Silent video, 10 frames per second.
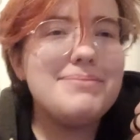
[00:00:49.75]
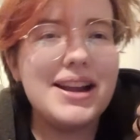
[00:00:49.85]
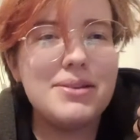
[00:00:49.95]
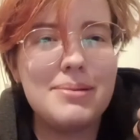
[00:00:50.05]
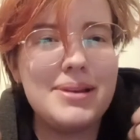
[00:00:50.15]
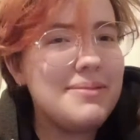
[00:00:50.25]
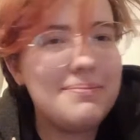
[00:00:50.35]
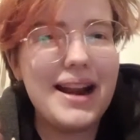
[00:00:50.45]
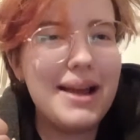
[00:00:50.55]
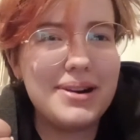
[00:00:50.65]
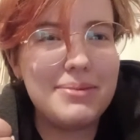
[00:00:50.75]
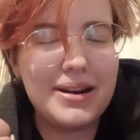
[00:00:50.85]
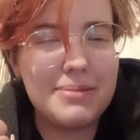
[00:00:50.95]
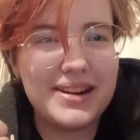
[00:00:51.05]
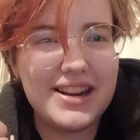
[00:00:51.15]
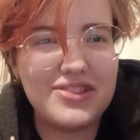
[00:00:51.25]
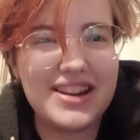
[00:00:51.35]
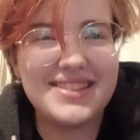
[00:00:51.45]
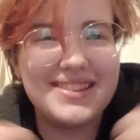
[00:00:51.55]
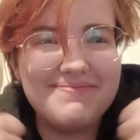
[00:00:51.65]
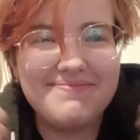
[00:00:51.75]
not a woman, but I want to wear a pretty dress.